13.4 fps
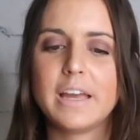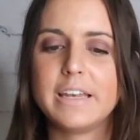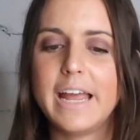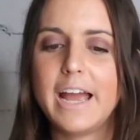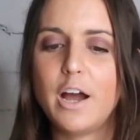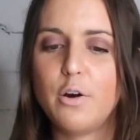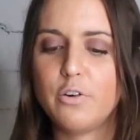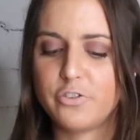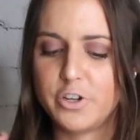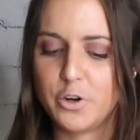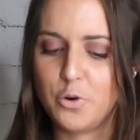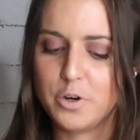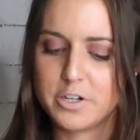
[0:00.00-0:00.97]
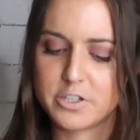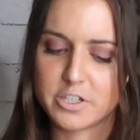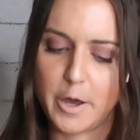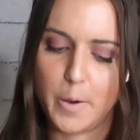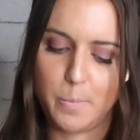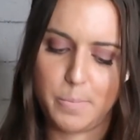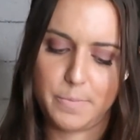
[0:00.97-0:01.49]
Now, for your
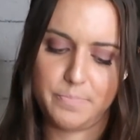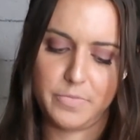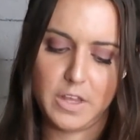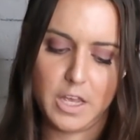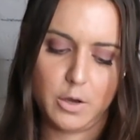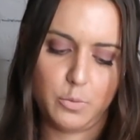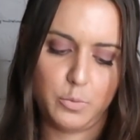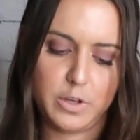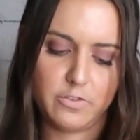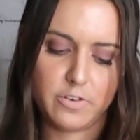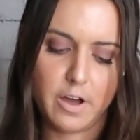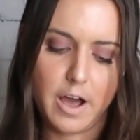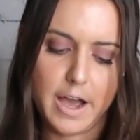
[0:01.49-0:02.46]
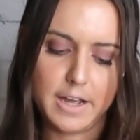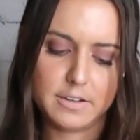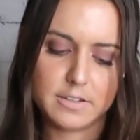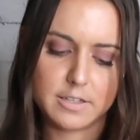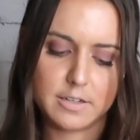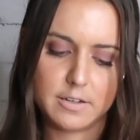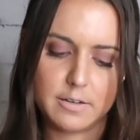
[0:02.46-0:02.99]
horoscope, we've
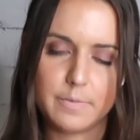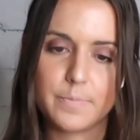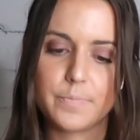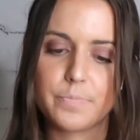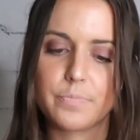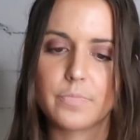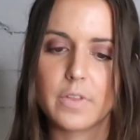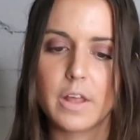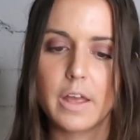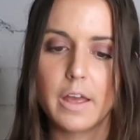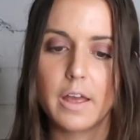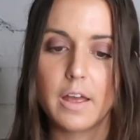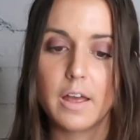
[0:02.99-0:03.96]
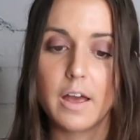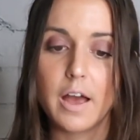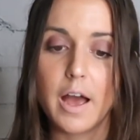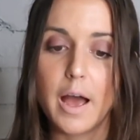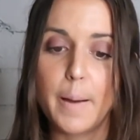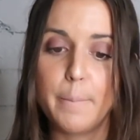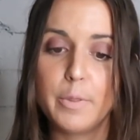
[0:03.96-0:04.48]
got
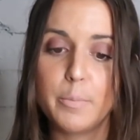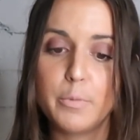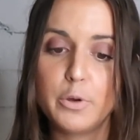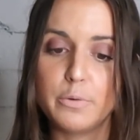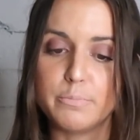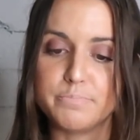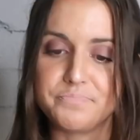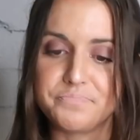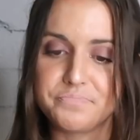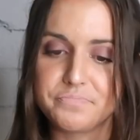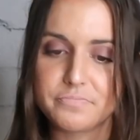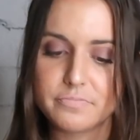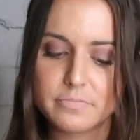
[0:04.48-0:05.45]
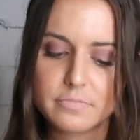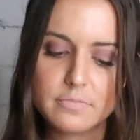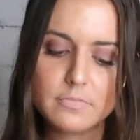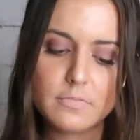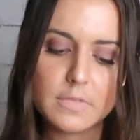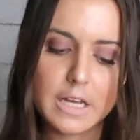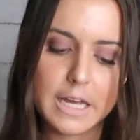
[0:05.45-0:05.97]
the moon
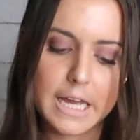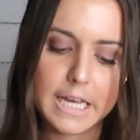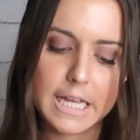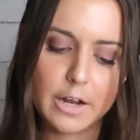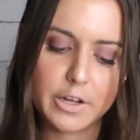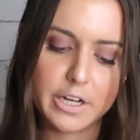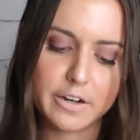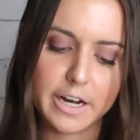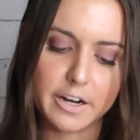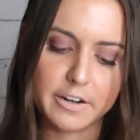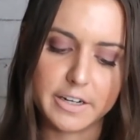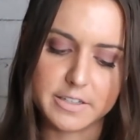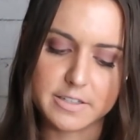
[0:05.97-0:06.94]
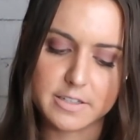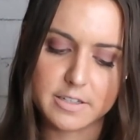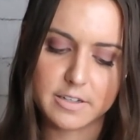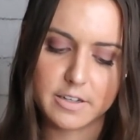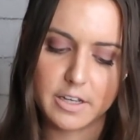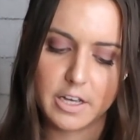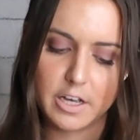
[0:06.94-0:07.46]
hanging out here in Aries.
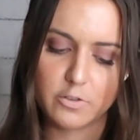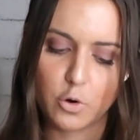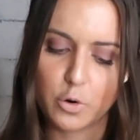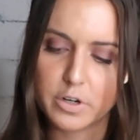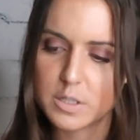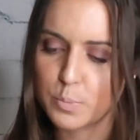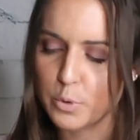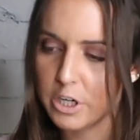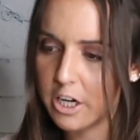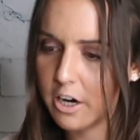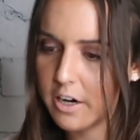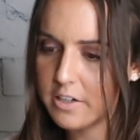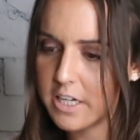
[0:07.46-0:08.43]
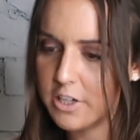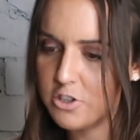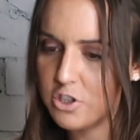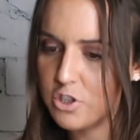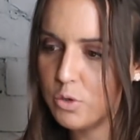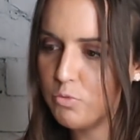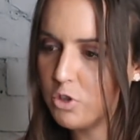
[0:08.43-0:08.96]
Of course, bringing our
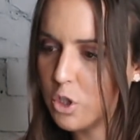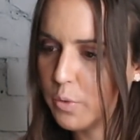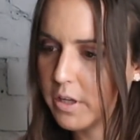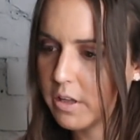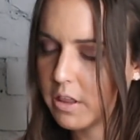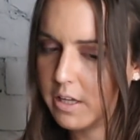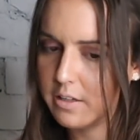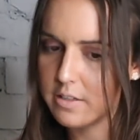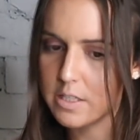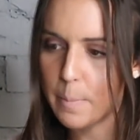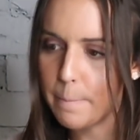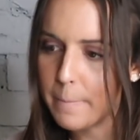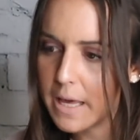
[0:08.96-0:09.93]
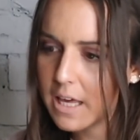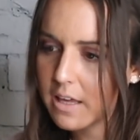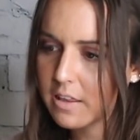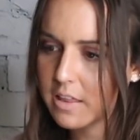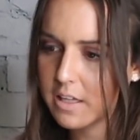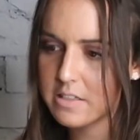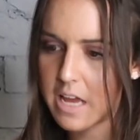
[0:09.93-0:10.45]
attention to doing things,
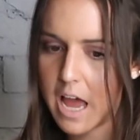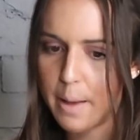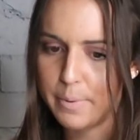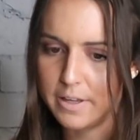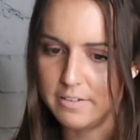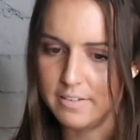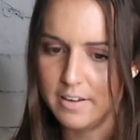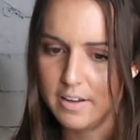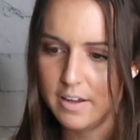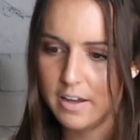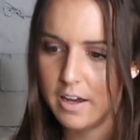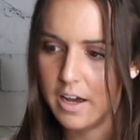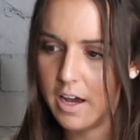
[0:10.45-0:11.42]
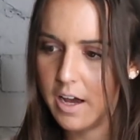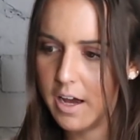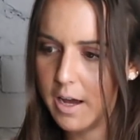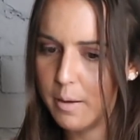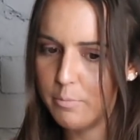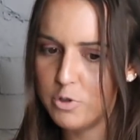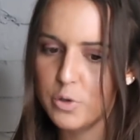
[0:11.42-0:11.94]
making things happen,
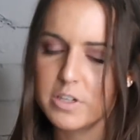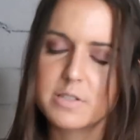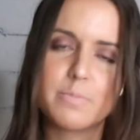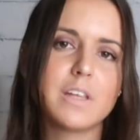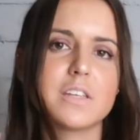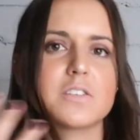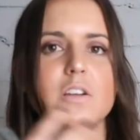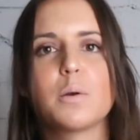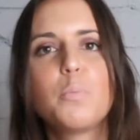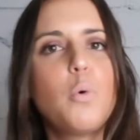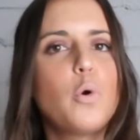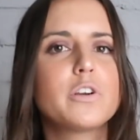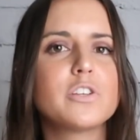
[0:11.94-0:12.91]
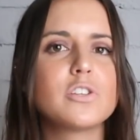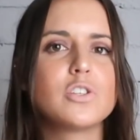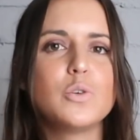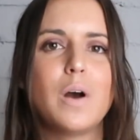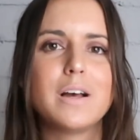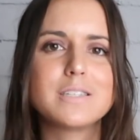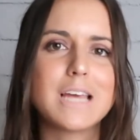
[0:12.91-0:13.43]
doing some things that are important
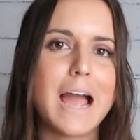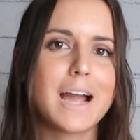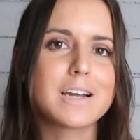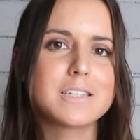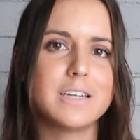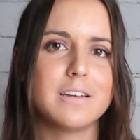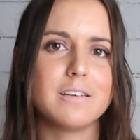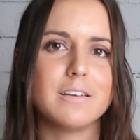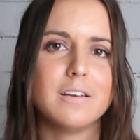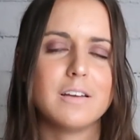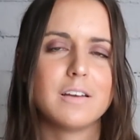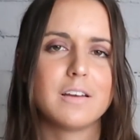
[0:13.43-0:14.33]
to us, acting,